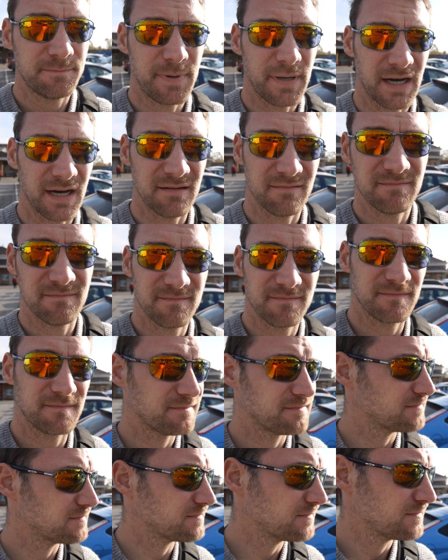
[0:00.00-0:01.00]
but
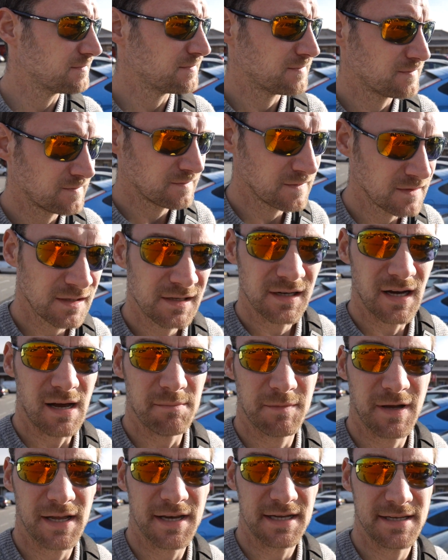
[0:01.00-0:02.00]

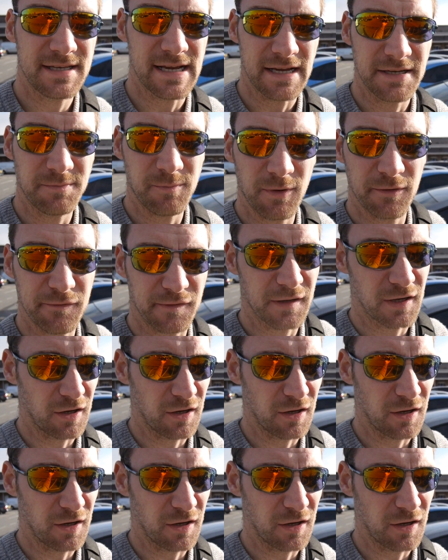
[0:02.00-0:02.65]
I'm kind of desperate for